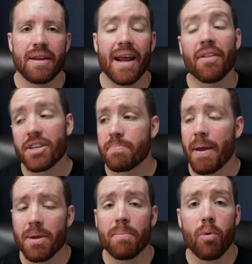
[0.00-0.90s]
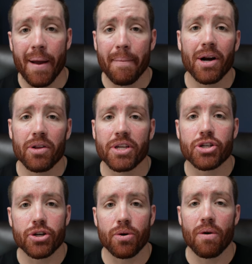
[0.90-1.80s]
Now, this may be primarily
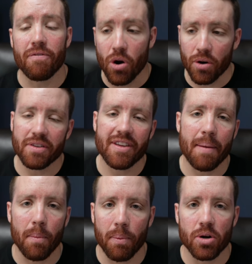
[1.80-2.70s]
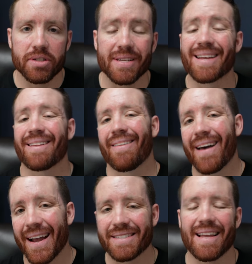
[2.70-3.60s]
true if you are the type of person that
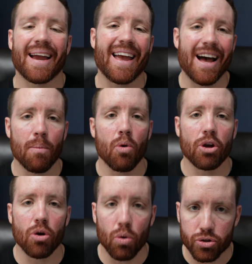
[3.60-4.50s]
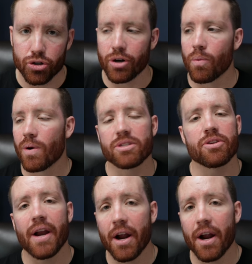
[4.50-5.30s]
likes that cowboy culture and Western